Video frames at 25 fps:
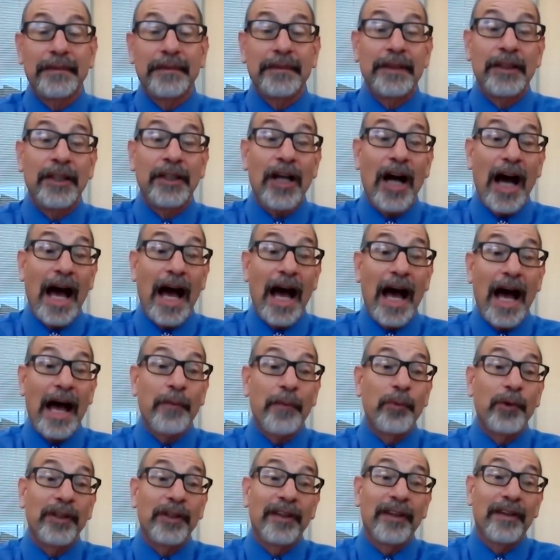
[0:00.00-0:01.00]
You know, I
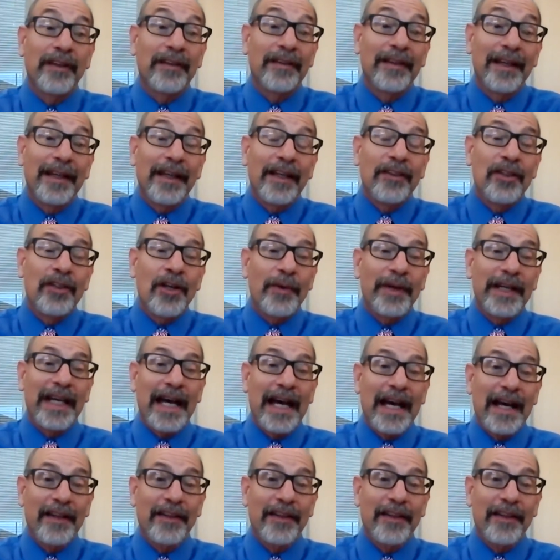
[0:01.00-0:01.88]
wouldn't, knowing